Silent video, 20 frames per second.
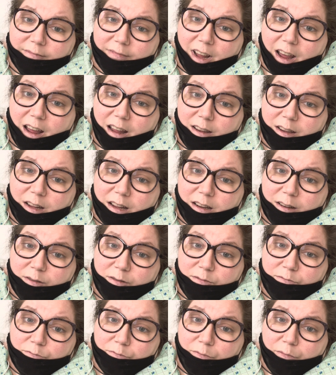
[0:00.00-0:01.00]
and
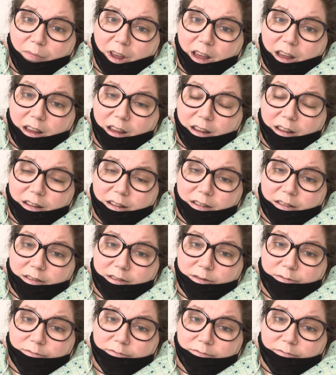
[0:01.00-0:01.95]
then making